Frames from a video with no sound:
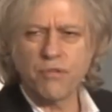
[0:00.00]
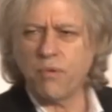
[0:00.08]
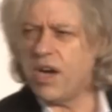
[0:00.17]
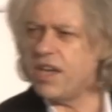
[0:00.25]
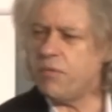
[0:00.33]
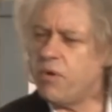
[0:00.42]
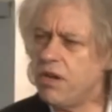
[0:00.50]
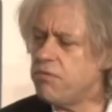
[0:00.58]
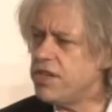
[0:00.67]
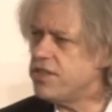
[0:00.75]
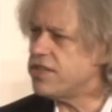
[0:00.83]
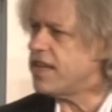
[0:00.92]
Why
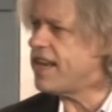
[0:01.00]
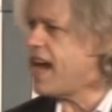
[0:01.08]
does that